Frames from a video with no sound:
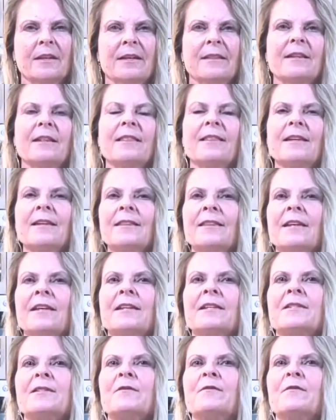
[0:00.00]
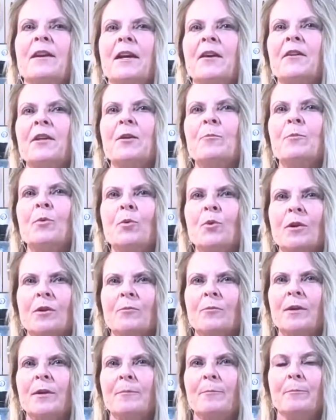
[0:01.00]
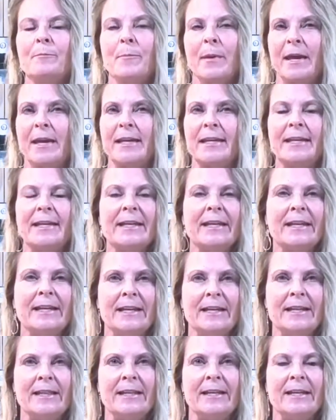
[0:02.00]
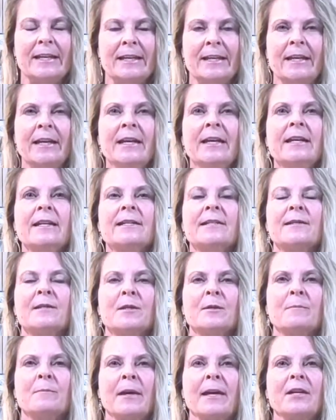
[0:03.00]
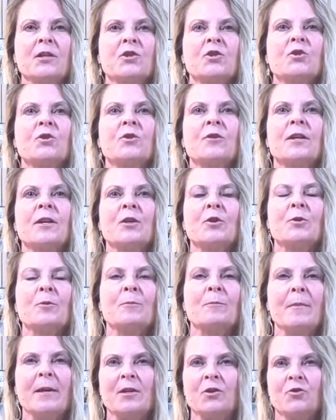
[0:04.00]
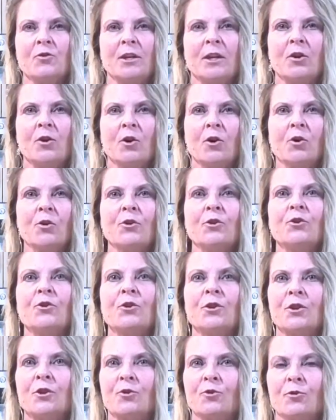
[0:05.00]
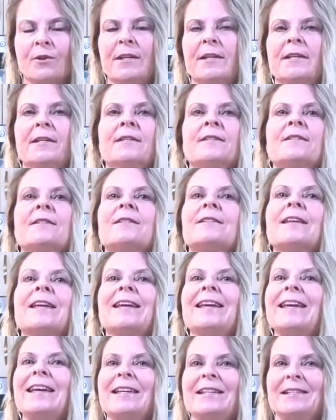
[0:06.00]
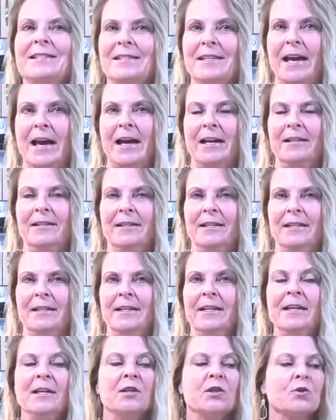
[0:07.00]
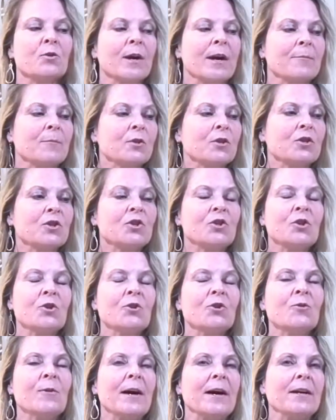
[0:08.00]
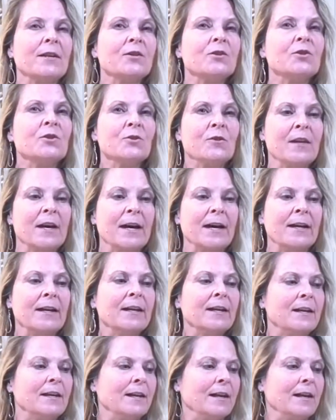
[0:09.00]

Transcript: The thing that is very important when baking anything is to make sure that you're measuring all your ingredients exactly. So I'm going to show you how to do that